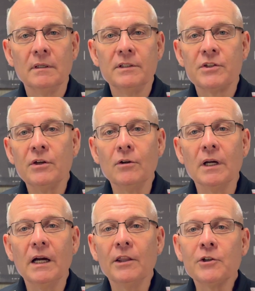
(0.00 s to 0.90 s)
Still,
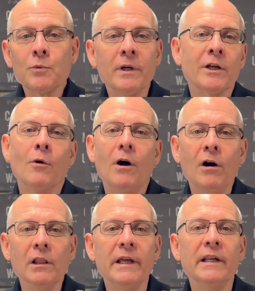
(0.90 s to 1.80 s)
others want to go
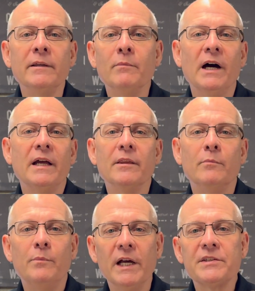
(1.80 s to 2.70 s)
all in and buy the
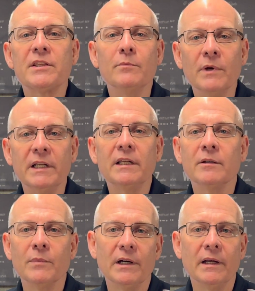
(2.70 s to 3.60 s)
best that money
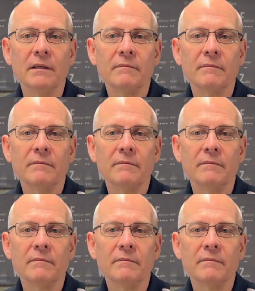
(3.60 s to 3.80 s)
can buy.